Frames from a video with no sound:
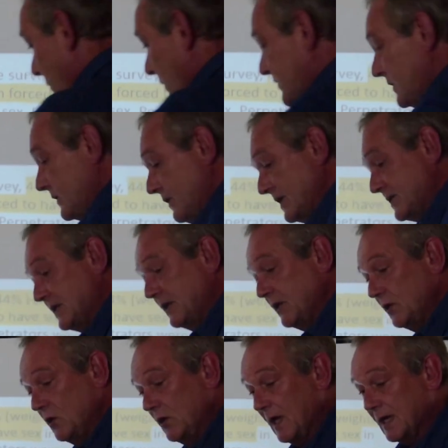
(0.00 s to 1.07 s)
was arrested
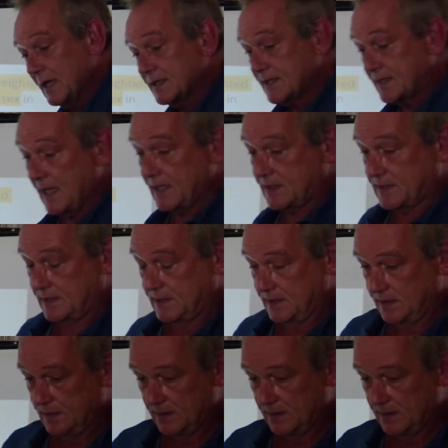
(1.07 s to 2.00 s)
in the United States